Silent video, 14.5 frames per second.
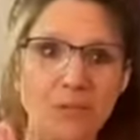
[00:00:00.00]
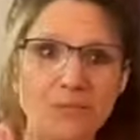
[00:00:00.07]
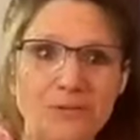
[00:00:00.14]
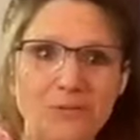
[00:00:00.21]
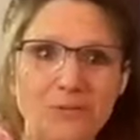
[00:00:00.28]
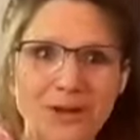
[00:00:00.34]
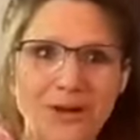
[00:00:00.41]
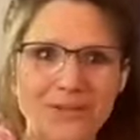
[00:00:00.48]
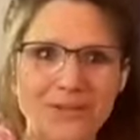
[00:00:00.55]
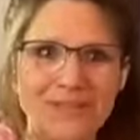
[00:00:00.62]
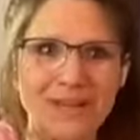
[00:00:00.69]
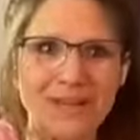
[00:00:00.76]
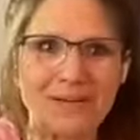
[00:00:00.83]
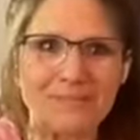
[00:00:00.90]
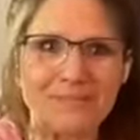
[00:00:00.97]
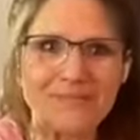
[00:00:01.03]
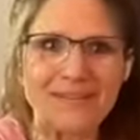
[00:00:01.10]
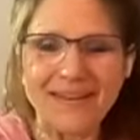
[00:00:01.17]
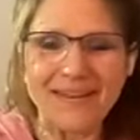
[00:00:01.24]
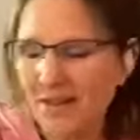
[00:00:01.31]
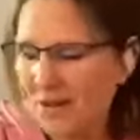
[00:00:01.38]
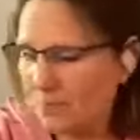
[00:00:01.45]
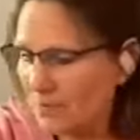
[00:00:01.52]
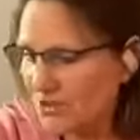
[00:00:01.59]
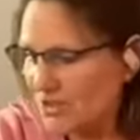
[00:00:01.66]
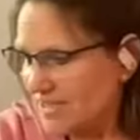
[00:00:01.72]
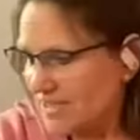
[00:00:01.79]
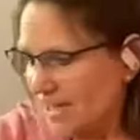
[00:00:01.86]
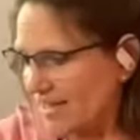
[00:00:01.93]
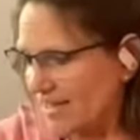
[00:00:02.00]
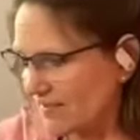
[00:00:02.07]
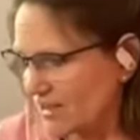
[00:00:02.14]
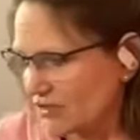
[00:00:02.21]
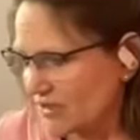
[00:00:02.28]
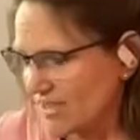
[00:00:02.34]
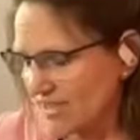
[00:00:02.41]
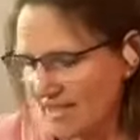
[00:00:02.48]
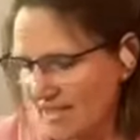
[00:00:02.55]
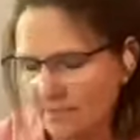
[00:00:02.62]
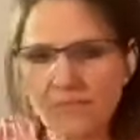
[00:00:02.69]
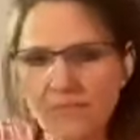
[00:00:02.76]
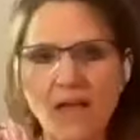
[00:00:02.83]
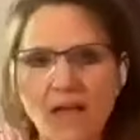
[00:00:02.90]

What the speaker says: do it all the time, which is kind of interesting.